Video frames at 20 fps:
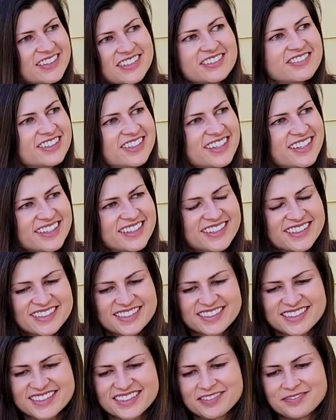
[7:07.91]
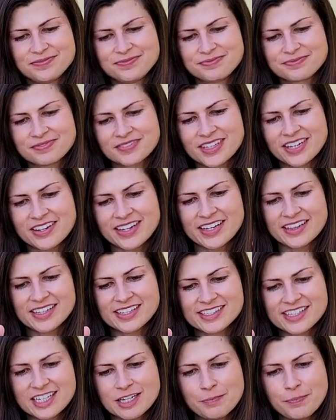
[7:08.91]
Ridiculous. Crazy. Okay,
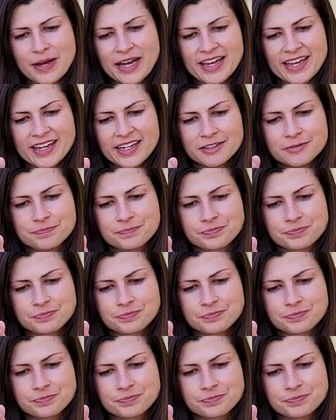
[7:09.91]
let's get a bite.